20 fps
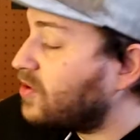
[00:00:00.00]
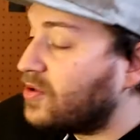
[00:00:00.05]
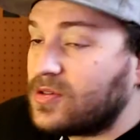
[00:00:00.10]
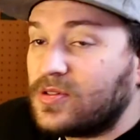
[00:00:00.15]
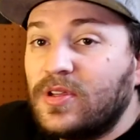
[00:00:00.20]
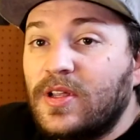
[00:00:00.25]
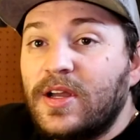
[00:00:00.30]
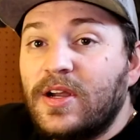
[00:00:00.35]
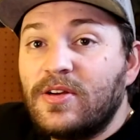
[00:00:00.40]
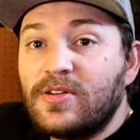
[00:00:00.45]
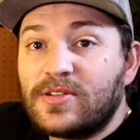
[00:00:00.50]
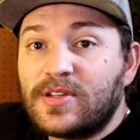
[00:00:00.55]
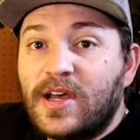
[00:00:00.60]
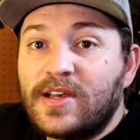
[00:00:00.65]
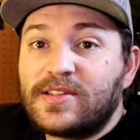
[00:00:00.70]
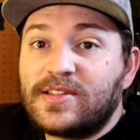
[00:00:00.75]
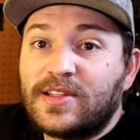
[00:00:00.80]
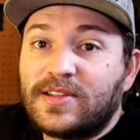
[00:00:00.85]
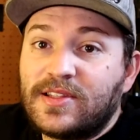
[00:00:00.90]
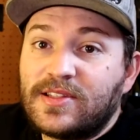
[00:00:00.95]
those layers,
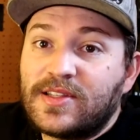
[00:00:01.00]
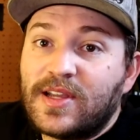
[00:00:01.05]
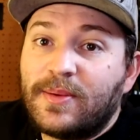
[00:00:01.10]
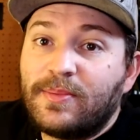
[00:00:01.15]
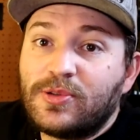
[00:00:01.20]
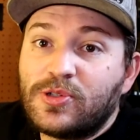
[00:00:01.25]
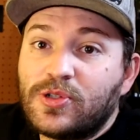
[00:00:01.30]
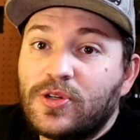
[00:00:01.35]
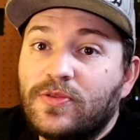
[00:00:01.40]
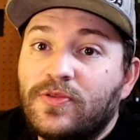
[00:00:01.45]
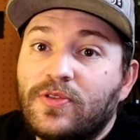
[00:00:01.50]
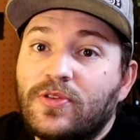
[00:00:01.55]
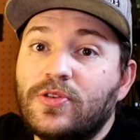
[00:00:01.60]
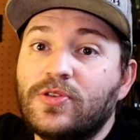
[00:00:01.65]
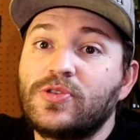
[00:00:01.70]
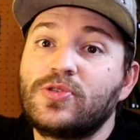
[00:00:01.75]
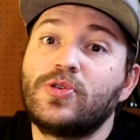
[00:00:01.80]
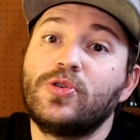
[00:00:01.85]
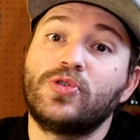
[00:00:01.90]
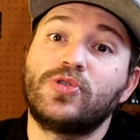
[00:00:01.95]
I set the temperature for
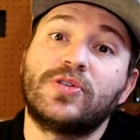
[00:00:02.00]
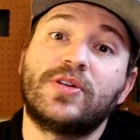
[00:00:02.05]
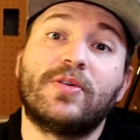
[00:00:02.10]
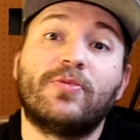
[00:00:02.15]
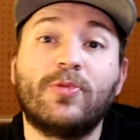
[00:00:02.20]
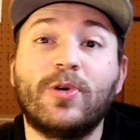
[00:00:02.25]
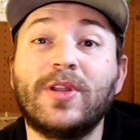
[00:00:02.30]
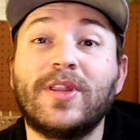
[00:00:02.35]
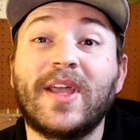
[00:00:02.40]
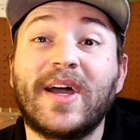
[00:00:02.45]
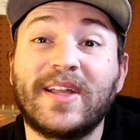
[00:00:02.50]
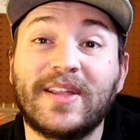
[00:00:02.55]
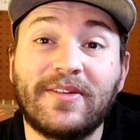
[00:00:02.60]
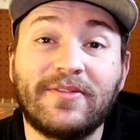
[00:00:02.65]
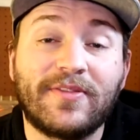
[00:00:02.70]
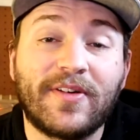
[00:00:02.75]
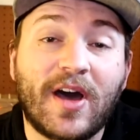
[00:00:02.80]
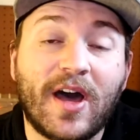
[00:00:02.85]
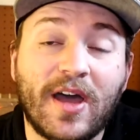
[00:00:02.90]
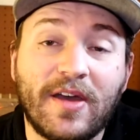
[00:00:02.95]
extrusion at
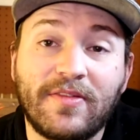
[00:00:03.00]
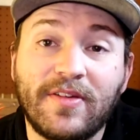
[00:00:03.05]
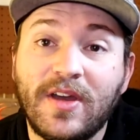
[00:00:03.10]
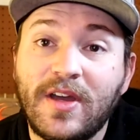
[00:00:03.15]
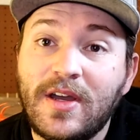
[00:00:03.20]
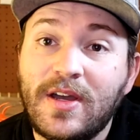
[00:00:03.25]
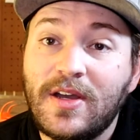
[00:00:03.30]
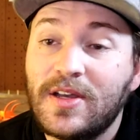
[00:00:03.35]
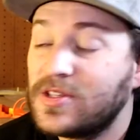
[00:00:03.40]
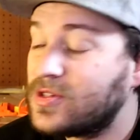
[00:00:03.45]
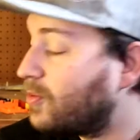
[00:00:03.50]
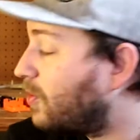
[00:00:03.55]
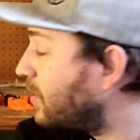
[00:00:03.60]
195. So